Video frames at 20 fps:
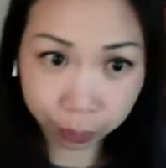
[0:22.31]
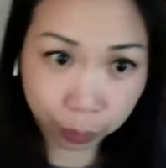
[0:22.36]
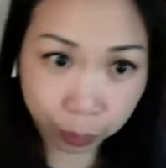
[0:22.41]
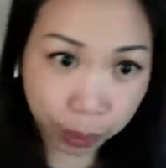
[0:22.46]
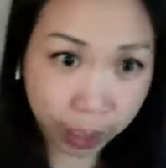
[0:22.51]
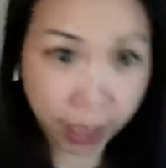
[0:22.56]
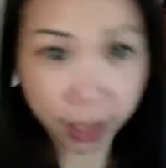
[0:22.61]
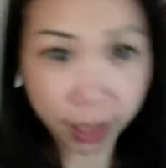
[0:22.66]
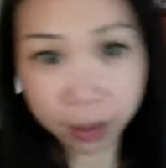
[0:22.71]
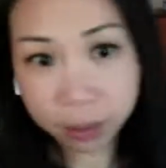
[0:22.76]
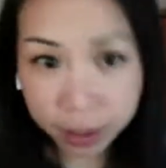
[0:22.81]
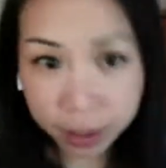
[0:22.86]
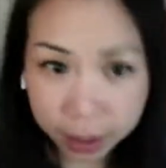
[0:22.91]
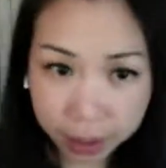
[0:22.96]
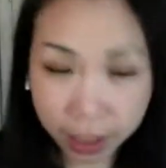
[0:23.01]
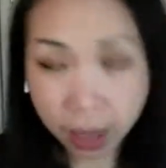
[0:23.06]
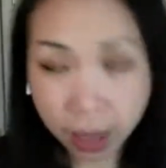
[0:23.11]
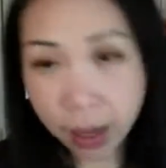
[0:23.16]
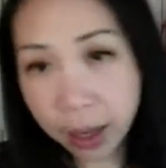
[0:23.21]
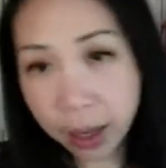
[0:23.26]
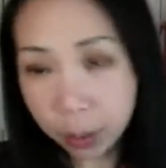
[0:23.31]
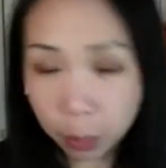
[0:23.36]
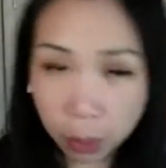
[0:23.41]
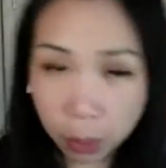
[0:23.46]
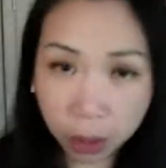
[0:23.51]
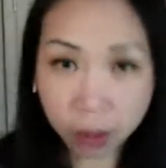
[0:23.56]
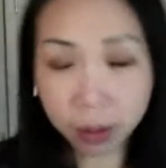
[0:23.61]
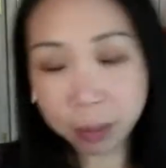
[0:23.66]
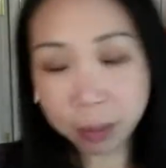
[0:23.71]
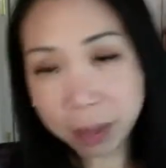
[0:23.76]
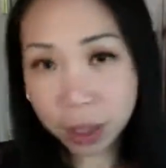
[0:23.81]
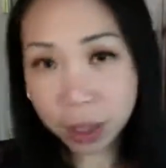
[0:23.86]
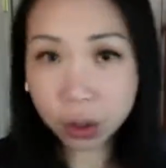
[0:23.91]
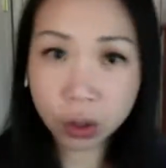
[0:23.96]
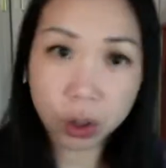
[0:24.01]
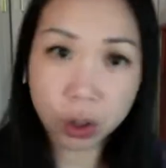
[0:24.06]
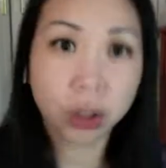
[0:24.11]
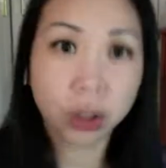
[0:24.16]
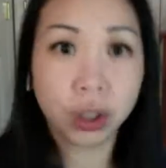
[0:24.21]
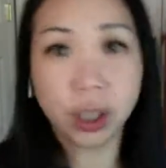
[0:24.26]
Okay, because I want to make
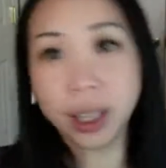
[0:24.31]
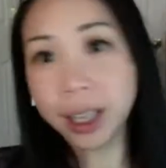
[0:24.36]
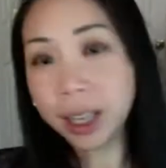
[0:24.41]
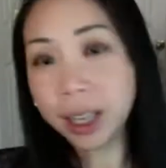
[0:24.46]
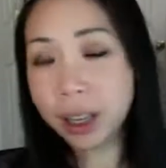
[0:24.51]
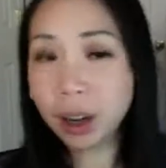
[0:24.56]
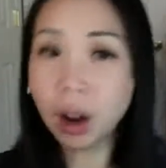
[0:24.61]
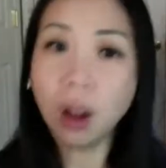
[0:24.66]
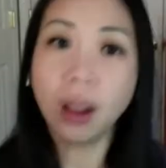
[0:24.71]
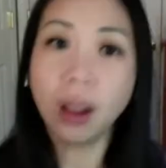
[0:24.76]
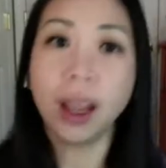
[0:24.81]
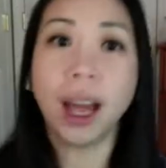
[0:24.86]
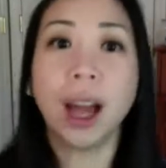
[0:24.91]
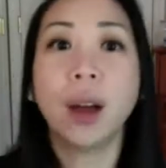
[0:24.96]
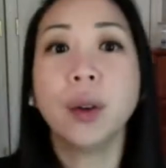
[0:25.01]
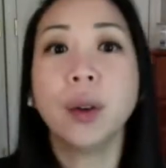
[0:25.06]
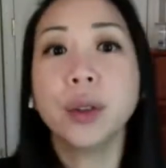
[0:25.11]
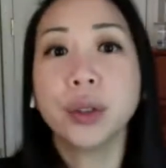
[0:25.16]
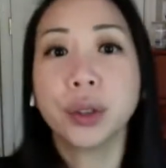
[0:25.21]
sure you get it all out.